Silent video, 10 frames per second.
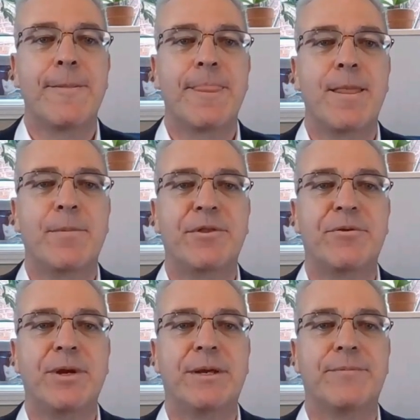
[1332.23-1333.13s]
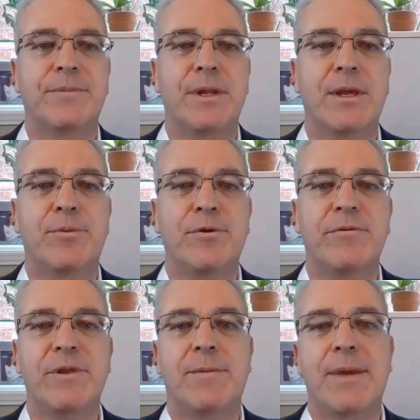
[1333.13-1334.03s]
Number three,
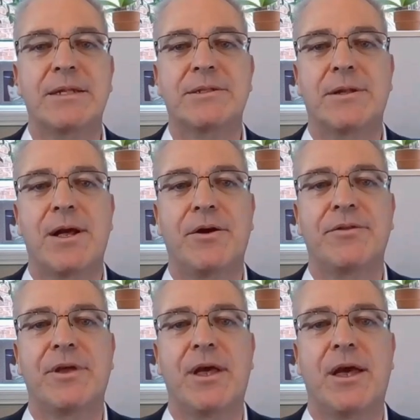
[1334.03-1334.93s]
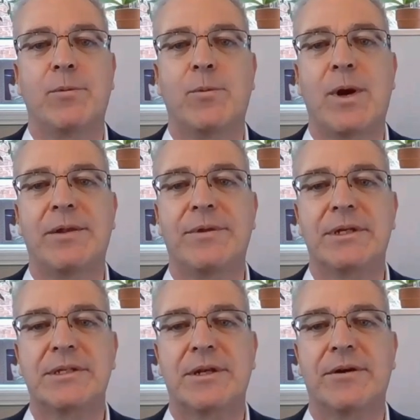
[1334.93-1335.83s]
improving the mental health and
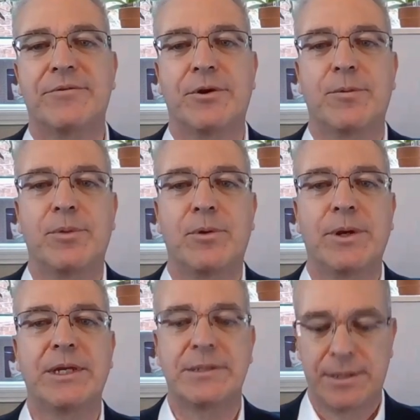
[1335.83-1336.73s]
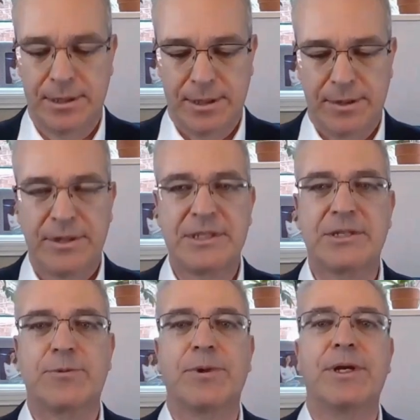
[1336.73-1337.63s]
wellness of your employees. This
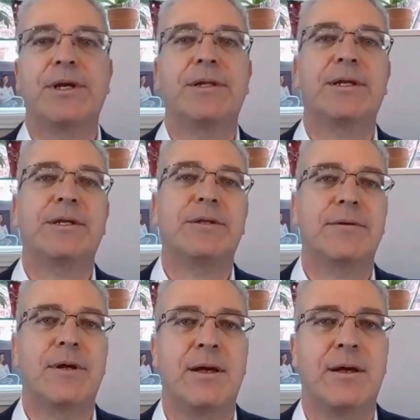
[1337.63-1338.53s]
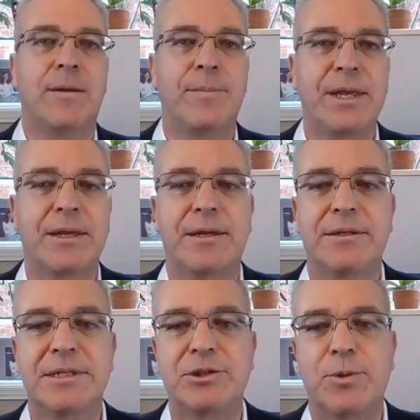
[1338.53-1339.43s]
is really a big
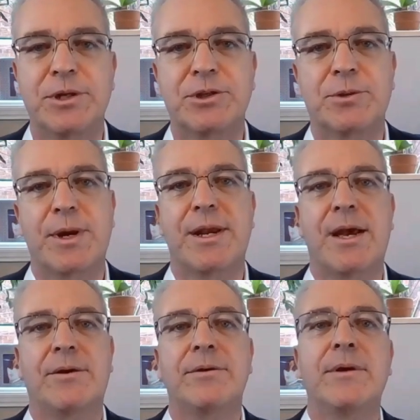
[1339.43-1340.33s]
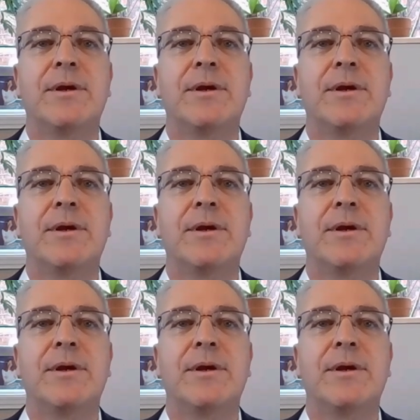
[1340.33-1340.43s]
situation right now.